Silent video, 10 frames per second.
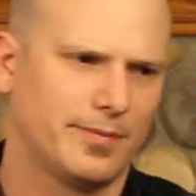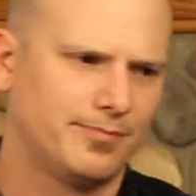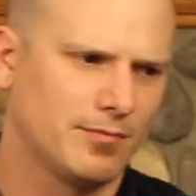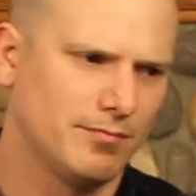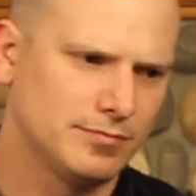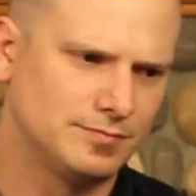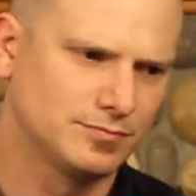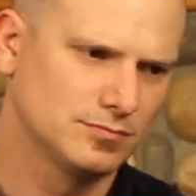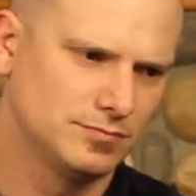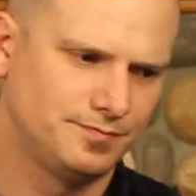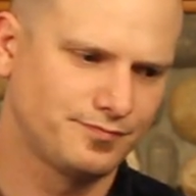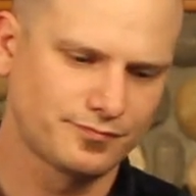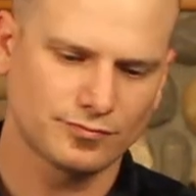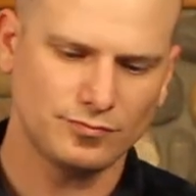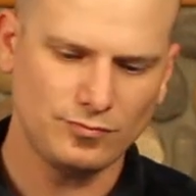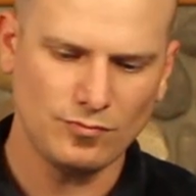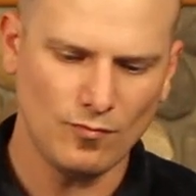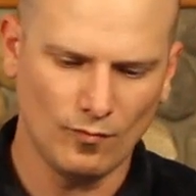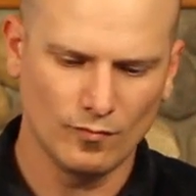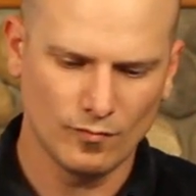
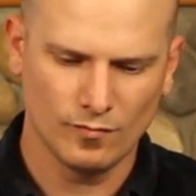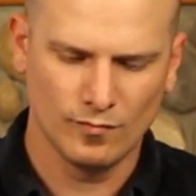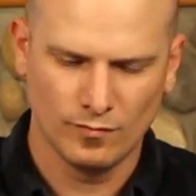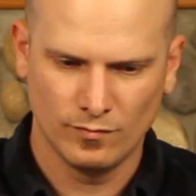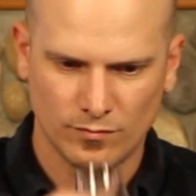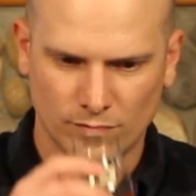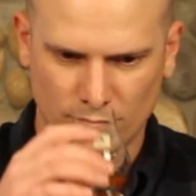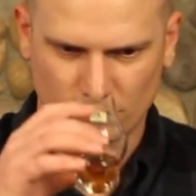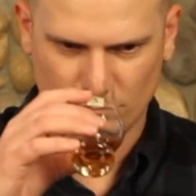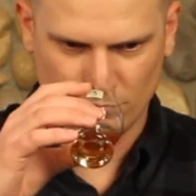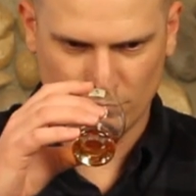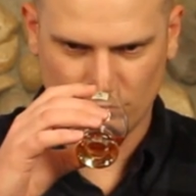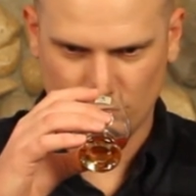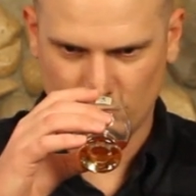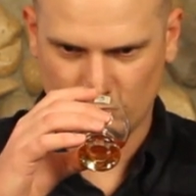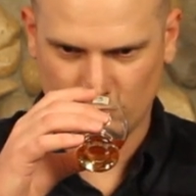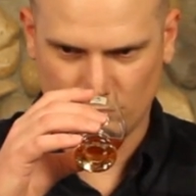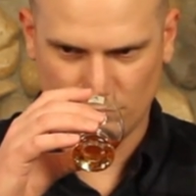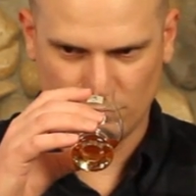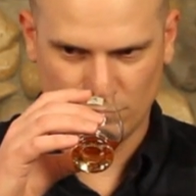
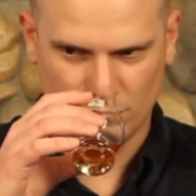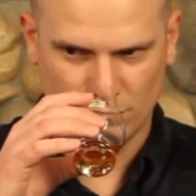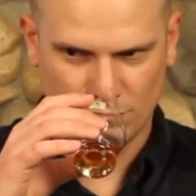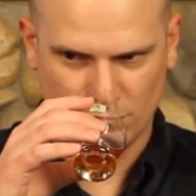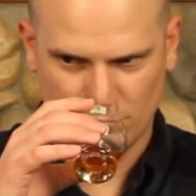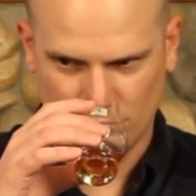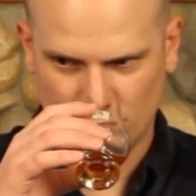(silence)